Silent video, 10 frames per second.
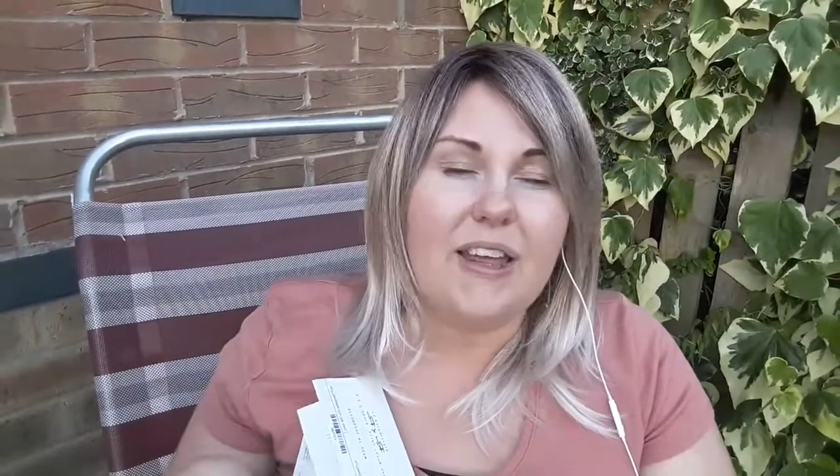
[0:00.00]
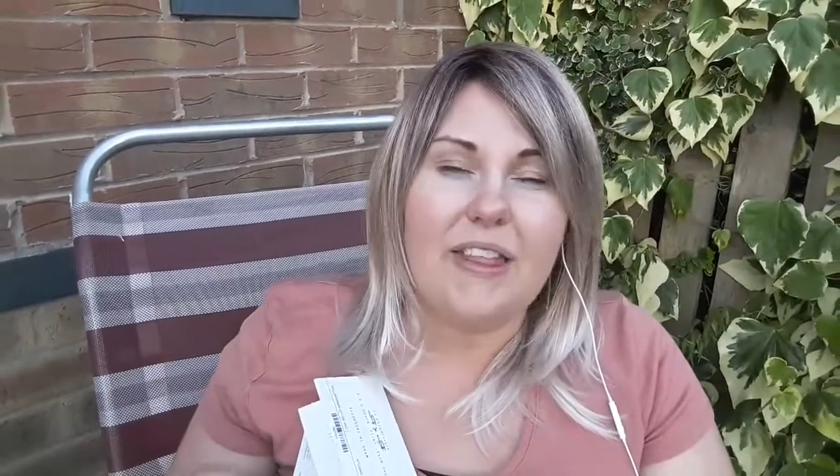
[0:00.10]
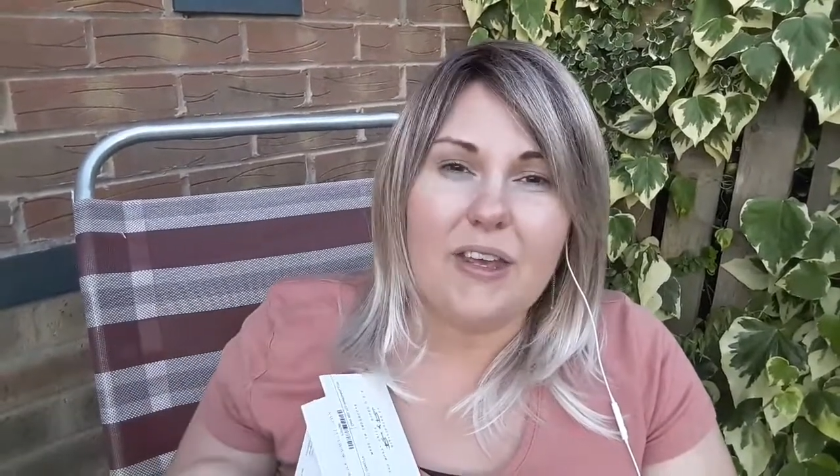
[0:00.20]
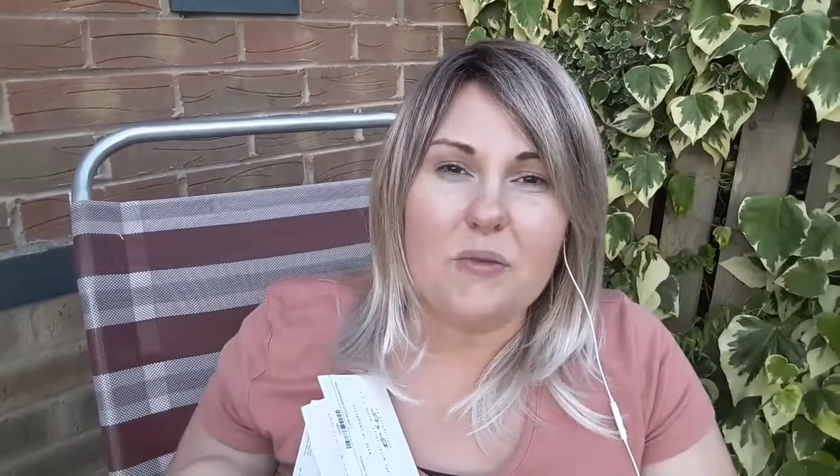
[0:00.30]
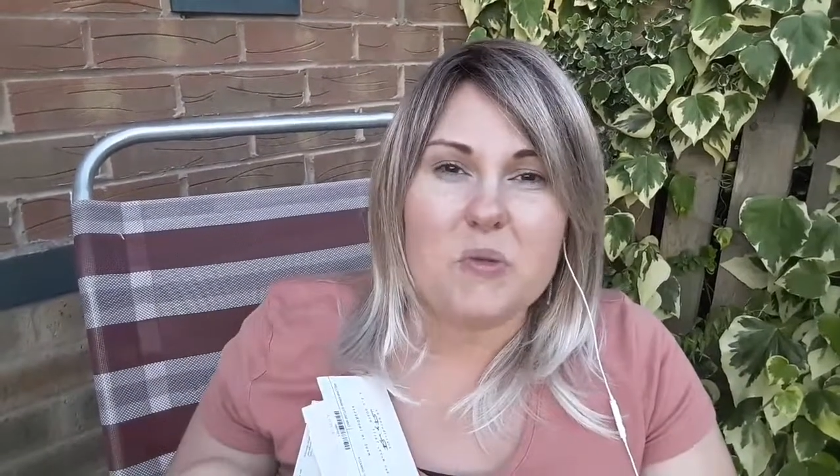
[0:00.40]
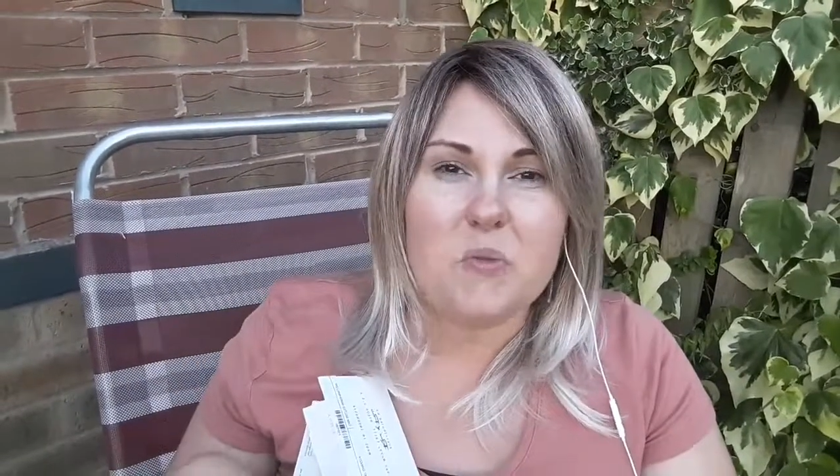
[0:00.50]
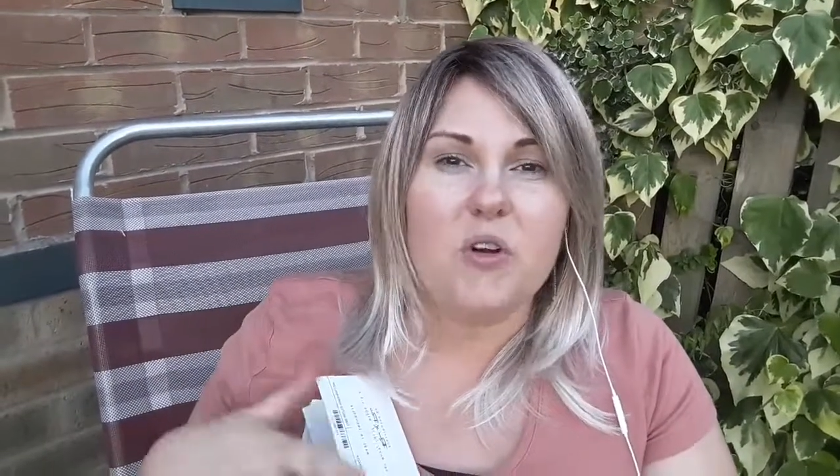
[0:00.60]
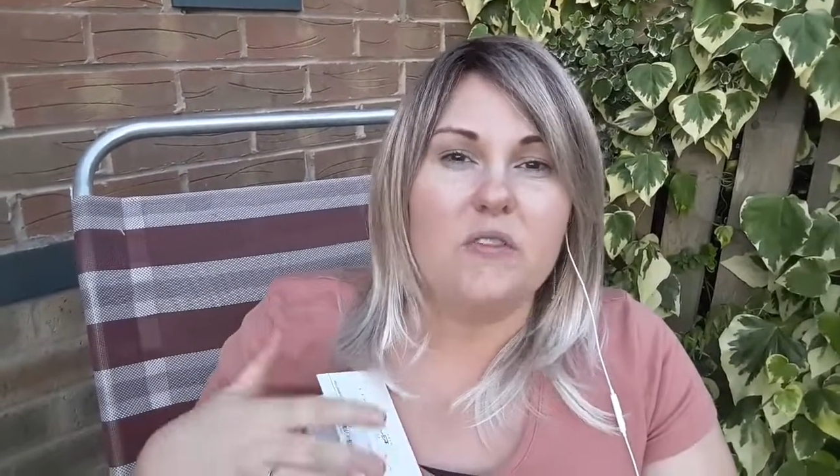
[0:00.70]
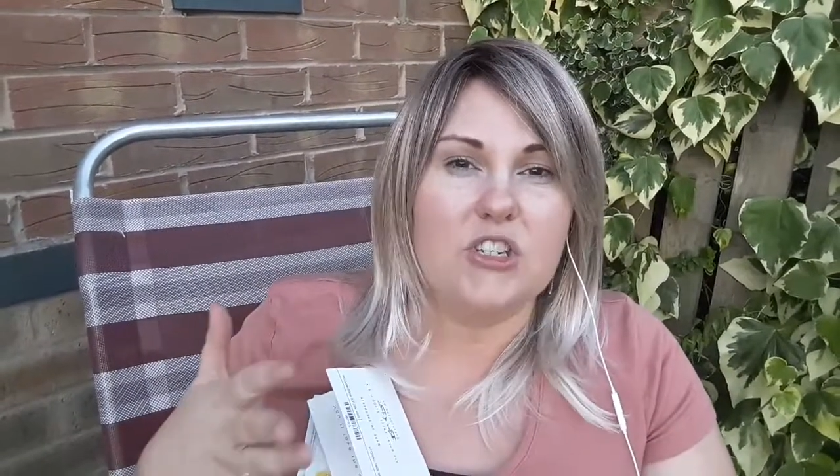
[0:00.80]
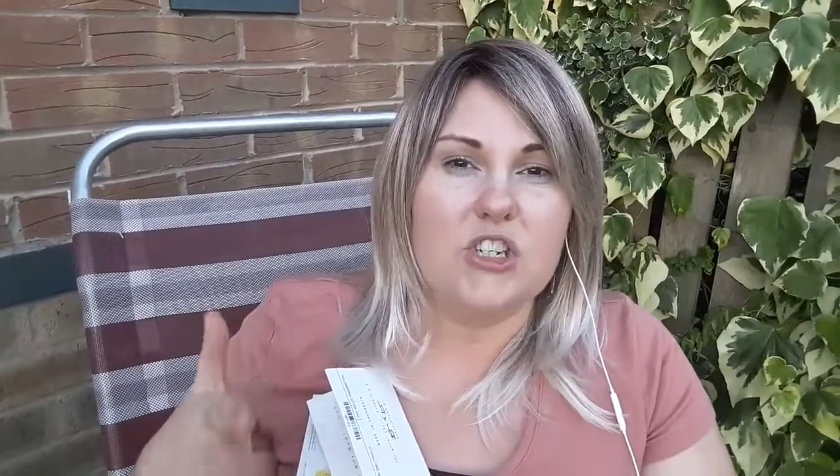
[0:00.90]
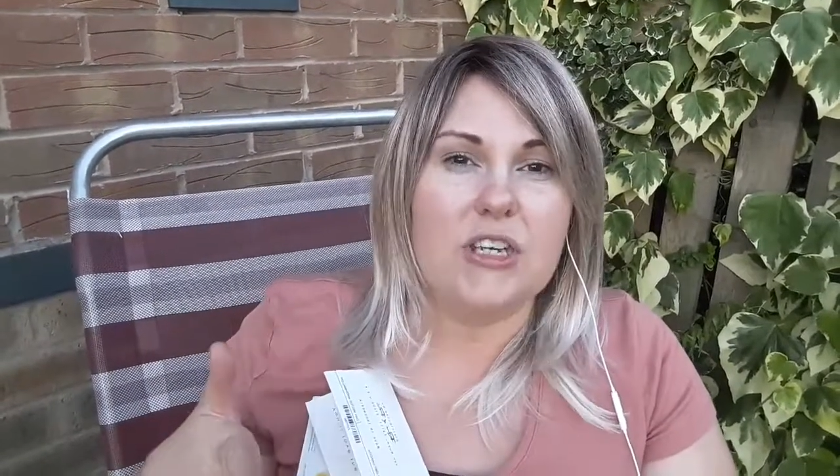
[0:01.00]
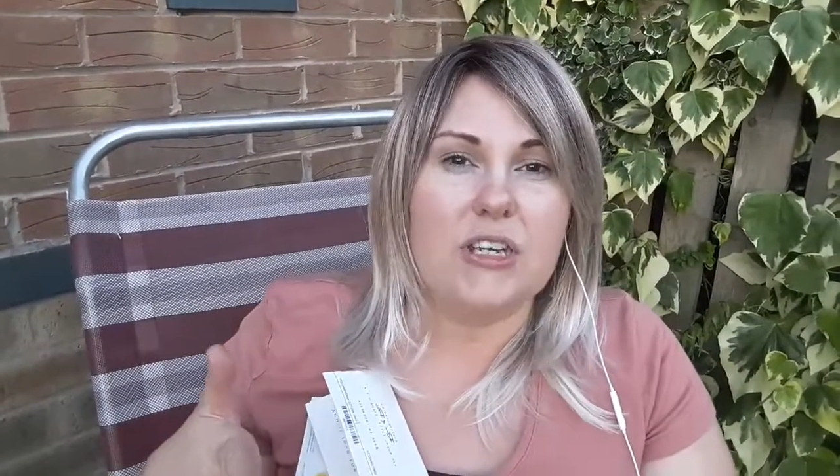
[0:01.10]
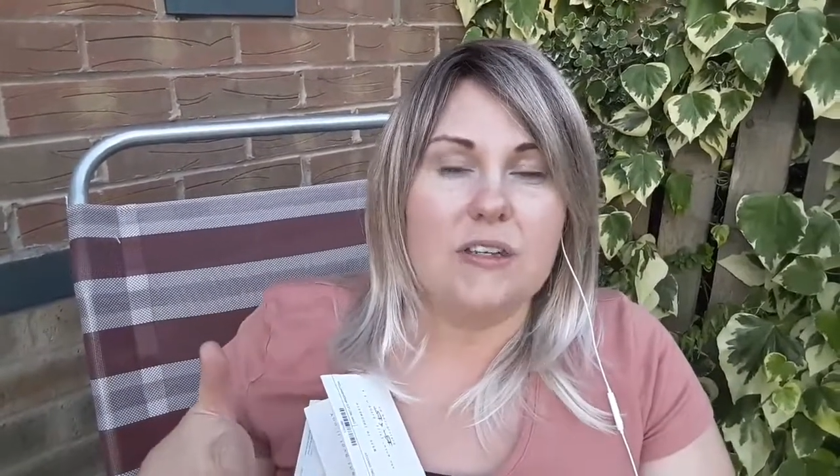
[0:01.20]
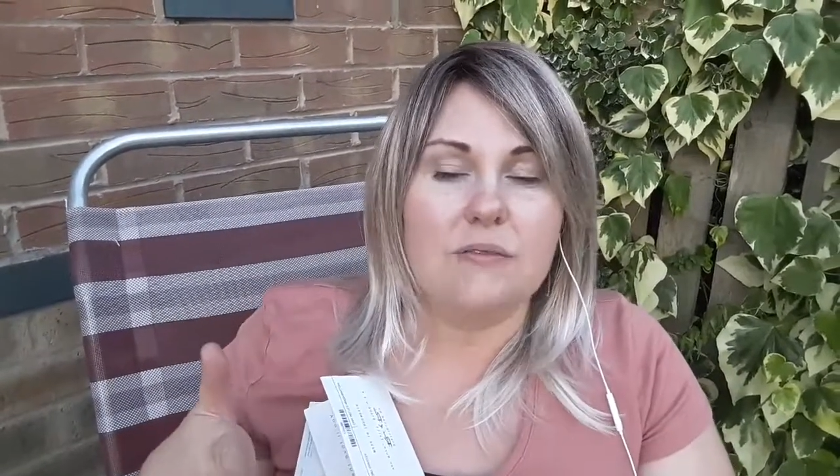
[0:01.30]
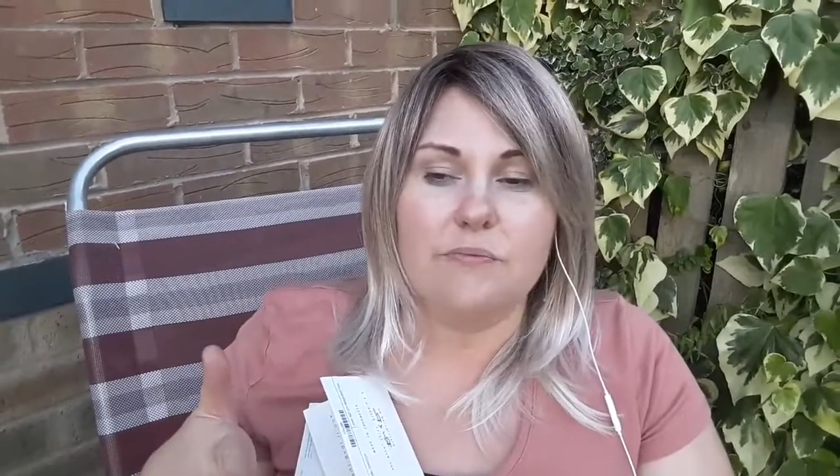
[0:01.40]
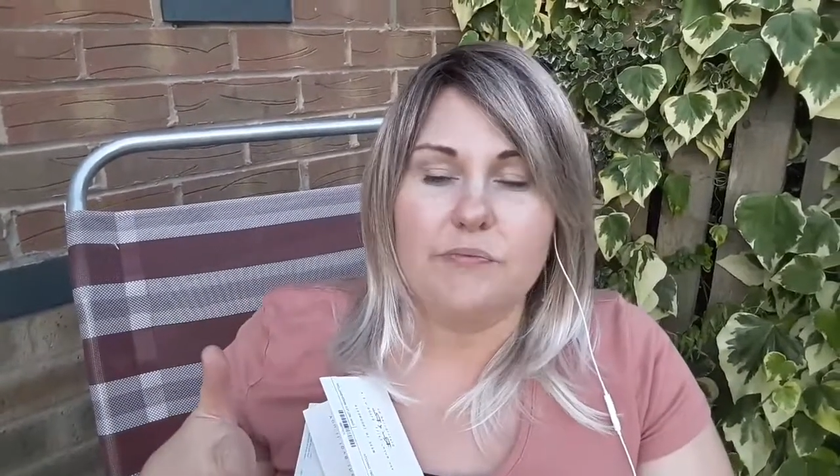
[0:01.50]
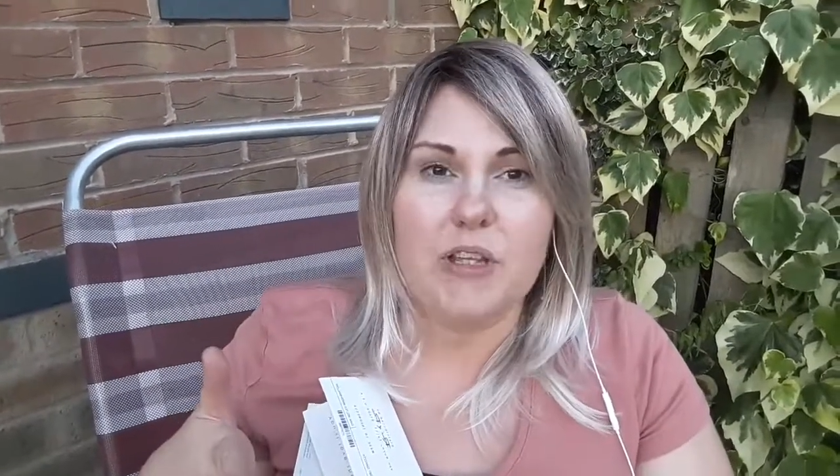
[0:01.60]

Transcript: I think it was more of a